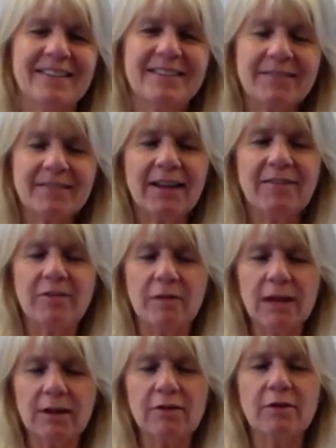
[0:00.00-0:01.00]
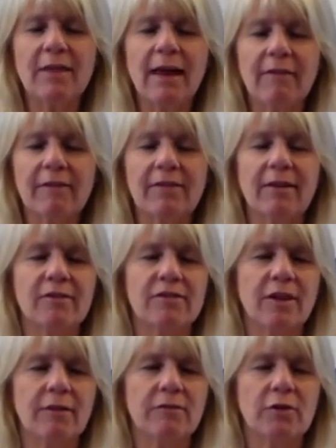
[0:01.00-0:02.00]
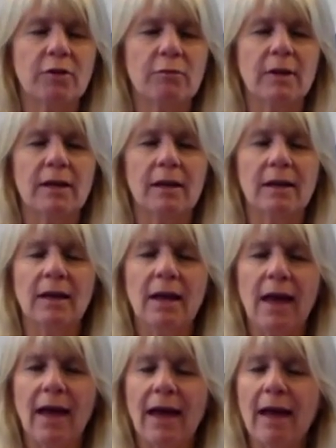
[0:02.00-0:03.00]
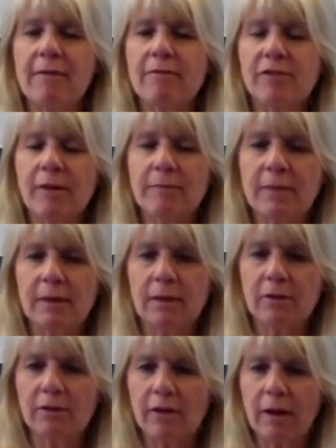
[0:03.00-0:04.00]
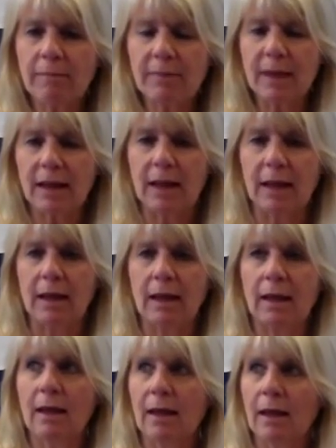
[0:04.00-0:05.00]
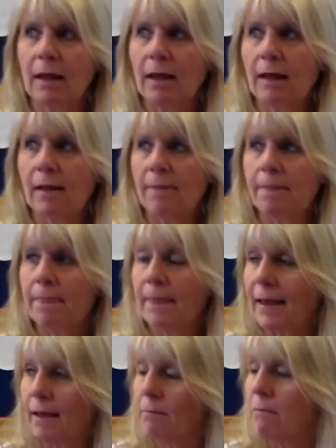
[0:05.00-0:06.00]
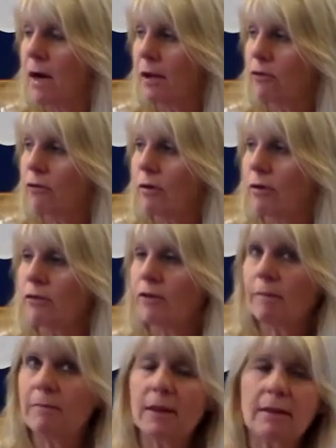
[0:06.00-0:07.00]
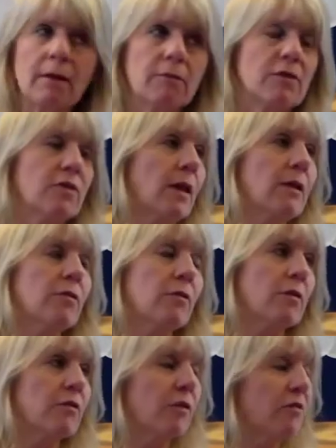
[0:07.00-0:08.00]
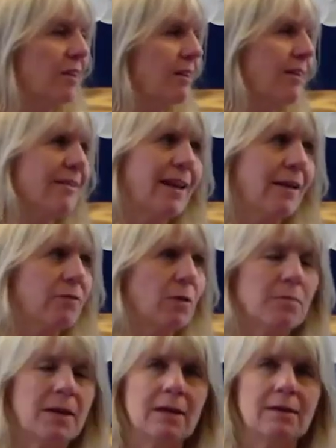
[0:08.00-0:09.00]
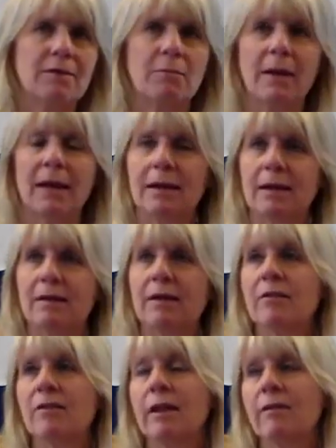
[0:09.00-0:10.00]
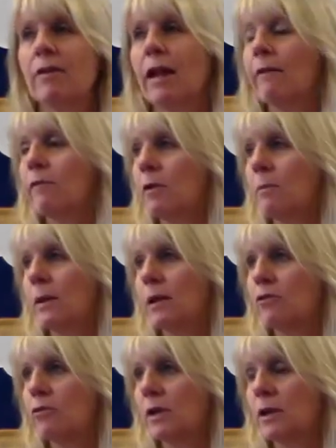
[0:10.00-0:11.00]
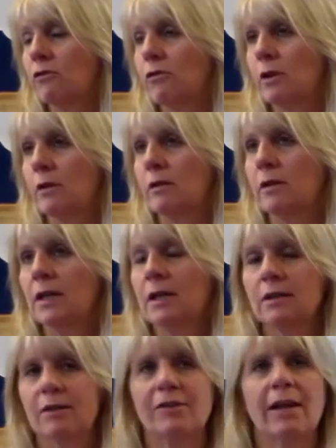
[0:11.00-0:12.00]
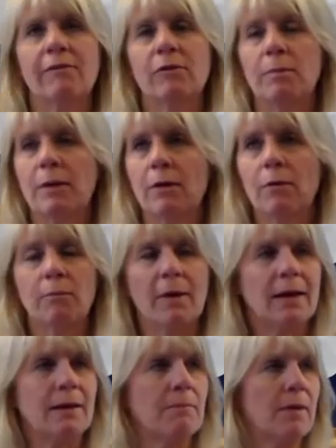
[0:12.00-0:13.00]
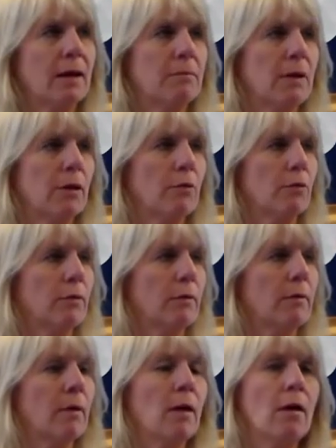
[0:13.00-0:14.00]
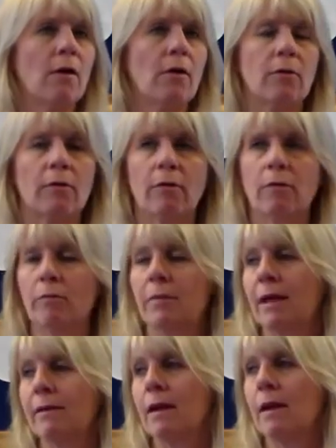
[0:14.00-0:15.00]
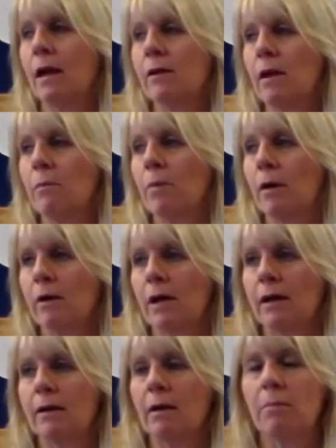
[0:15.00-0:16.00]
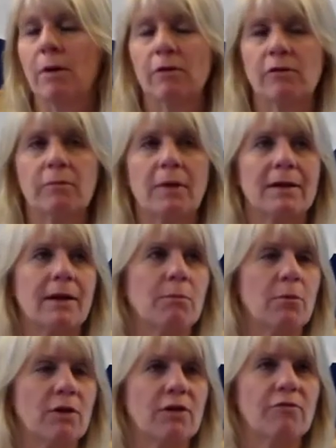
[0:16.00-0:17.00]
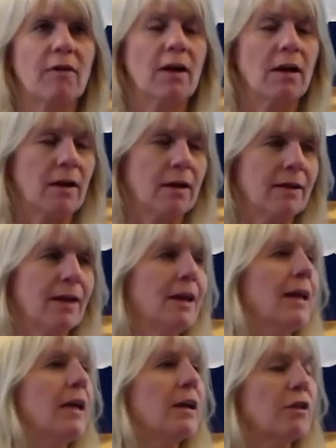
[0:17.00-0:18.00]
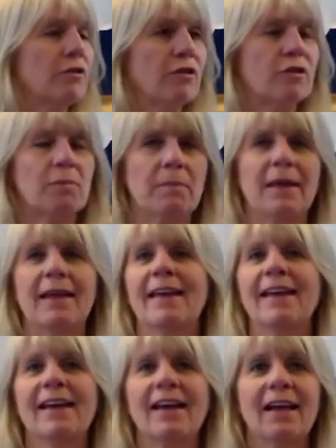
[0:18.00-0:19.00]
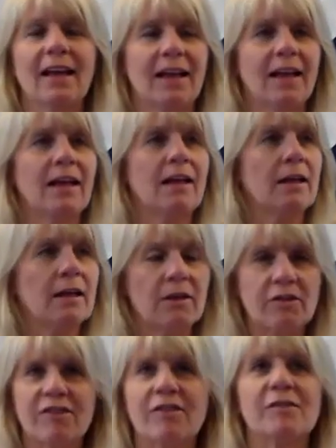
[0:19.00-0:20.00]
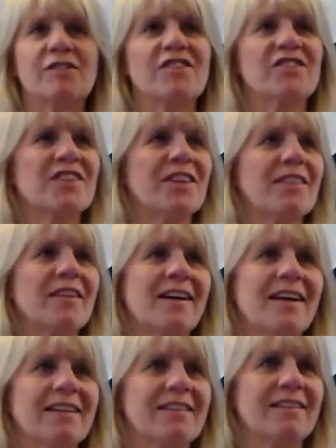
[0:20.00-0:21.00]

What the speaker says: And sometimes we can do that with ourselves too. We can have something like a mantra or something that we say to ourselves. It doesn't have to be in Tibetan. It doesn't even have to be traditional. It doesn't have to be Om Mani Padme Hum or Om Gate Gate Par Gate Parsam Gate Bodhisvaha. It can just be, this is just a thought.